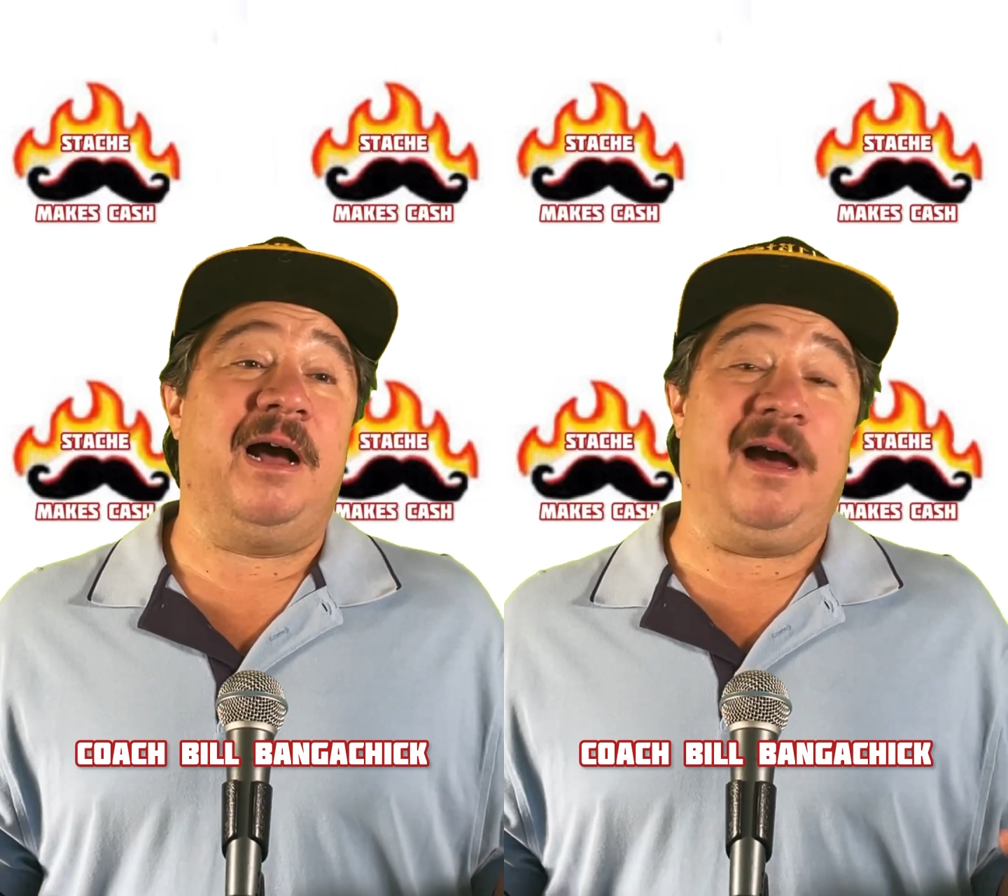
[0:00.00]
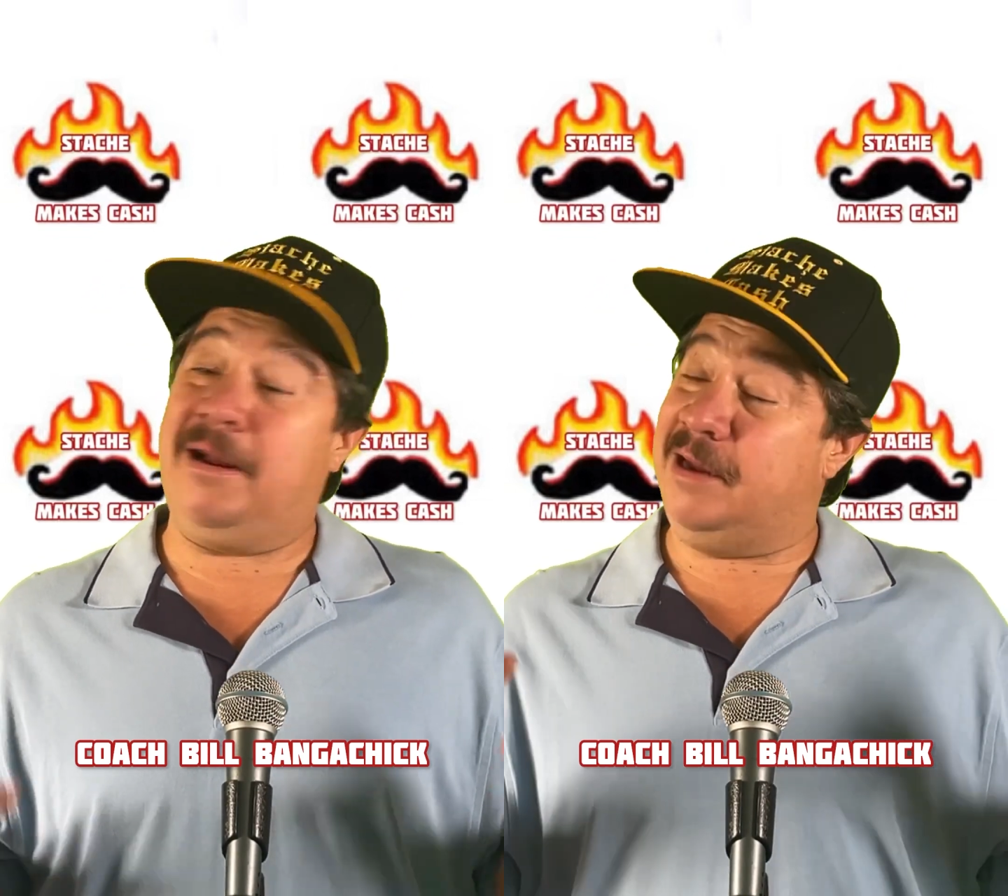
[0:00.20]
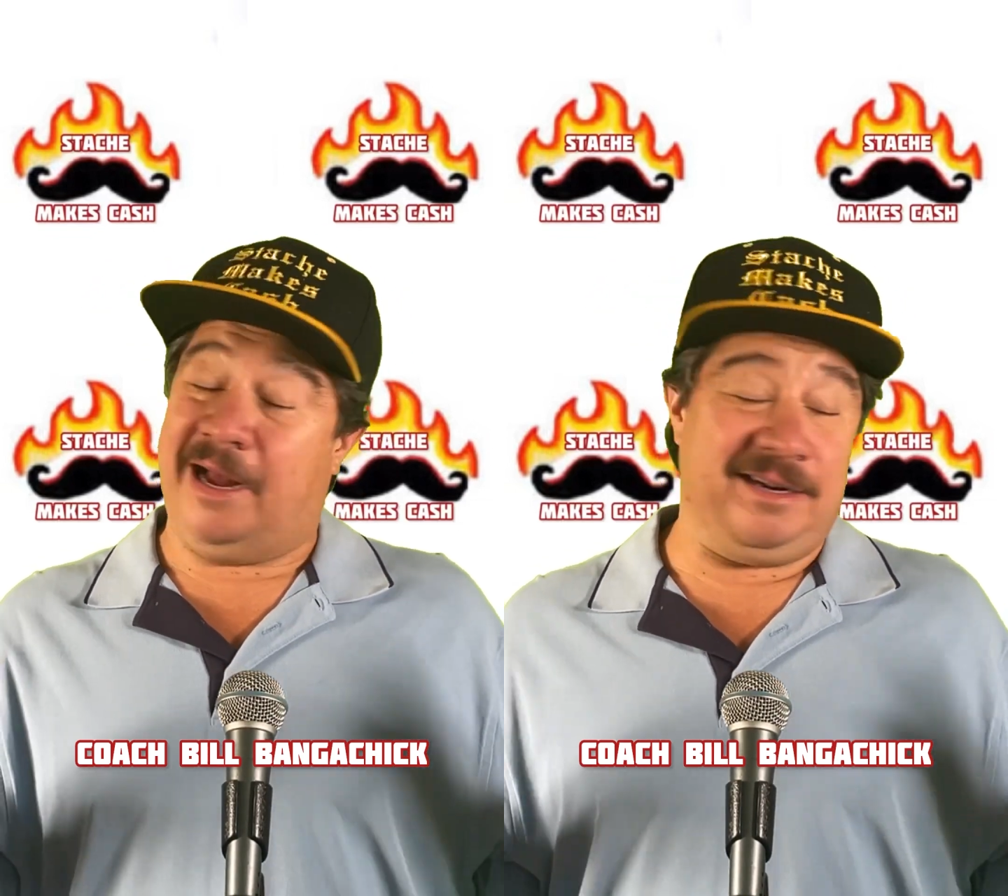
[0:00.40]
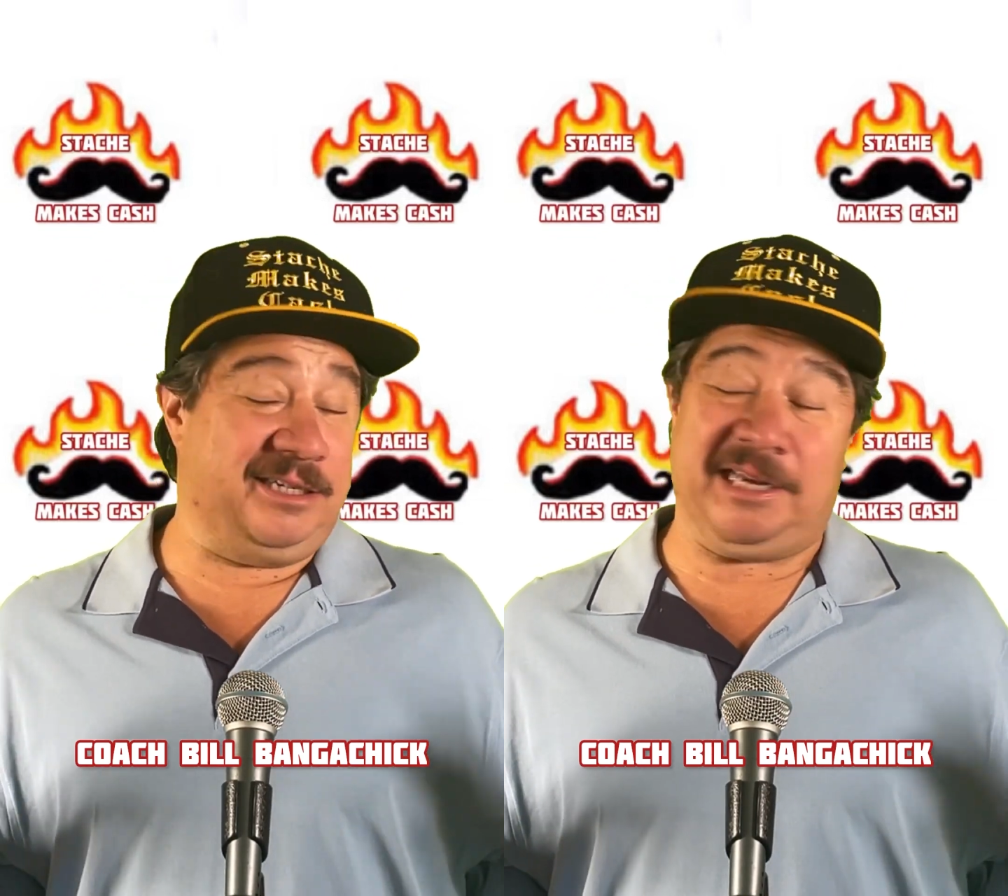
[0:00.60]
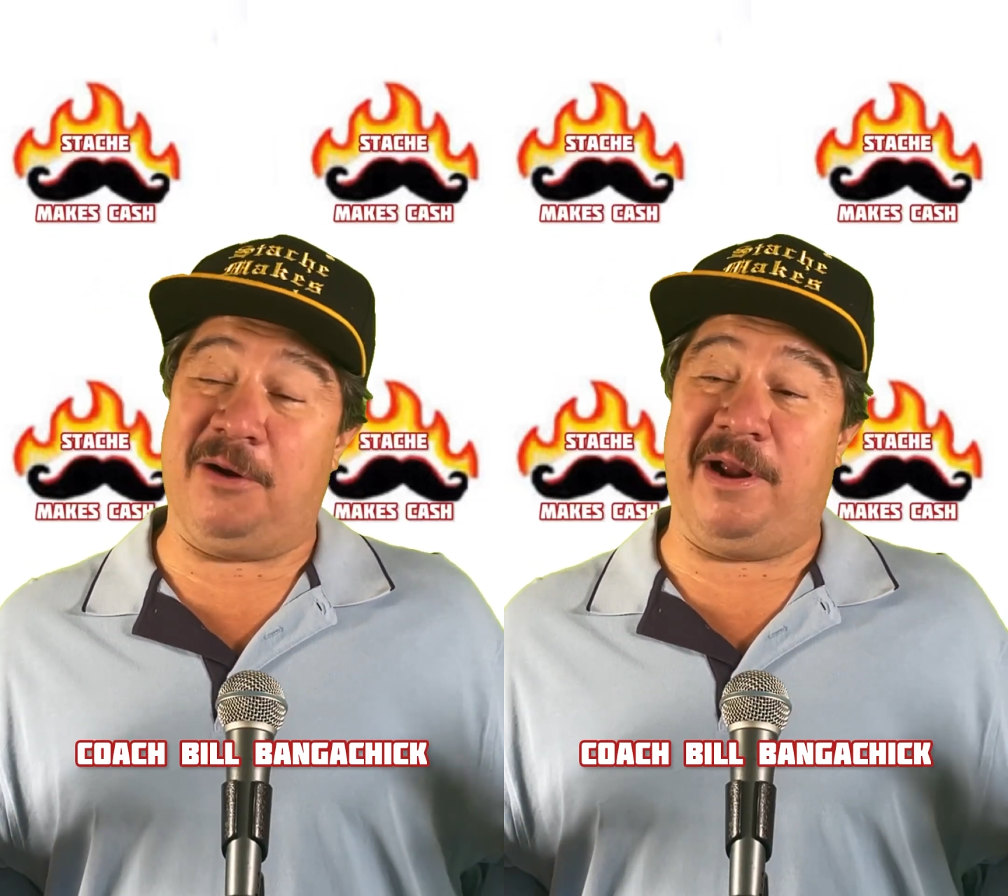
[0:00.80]
I'm going to
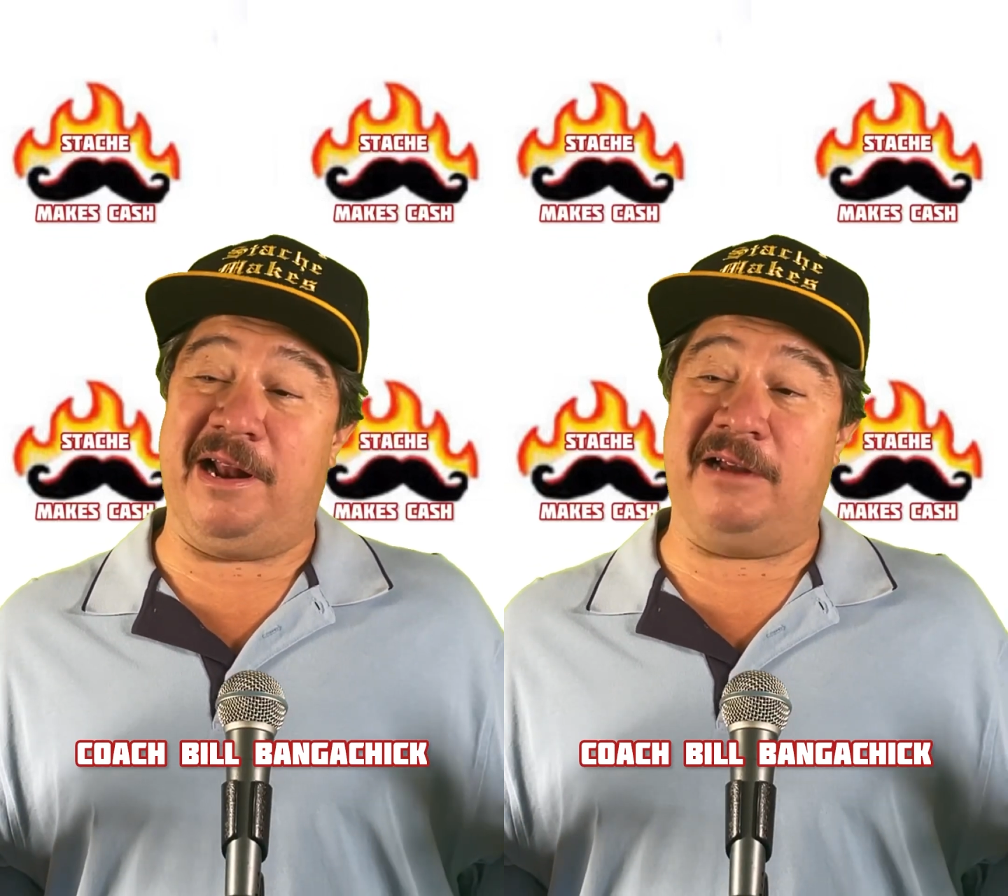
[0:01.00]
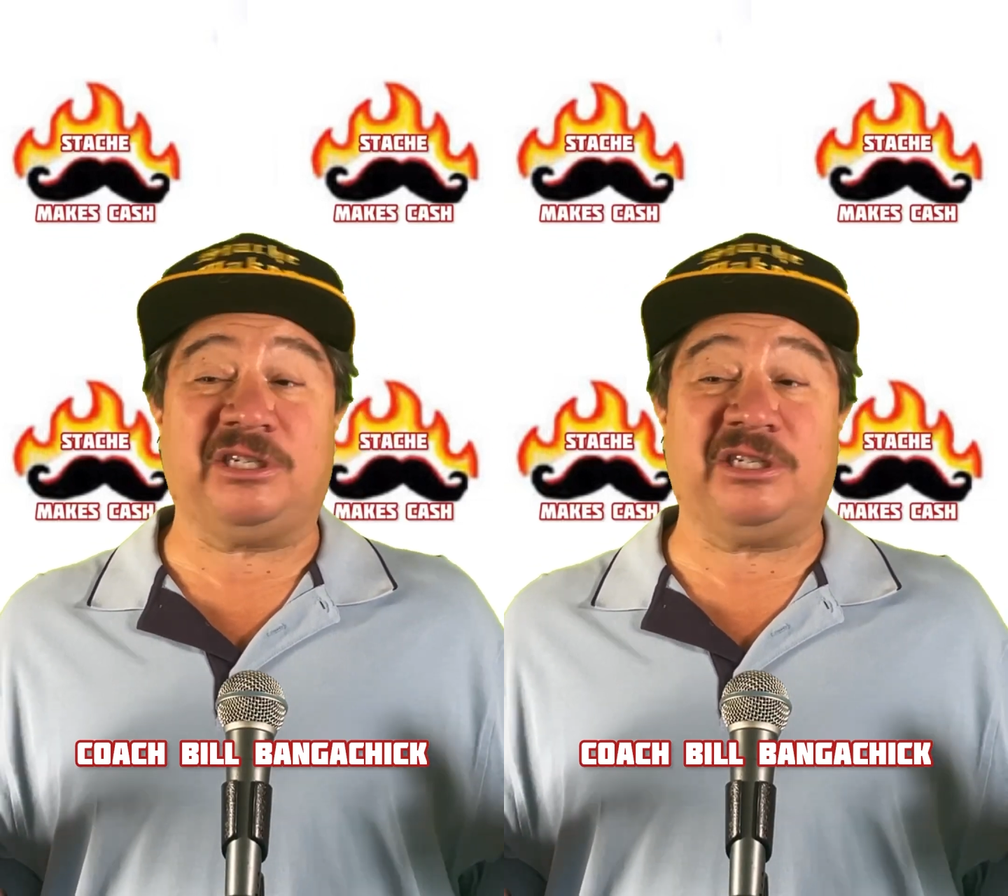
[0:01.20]
say it right now,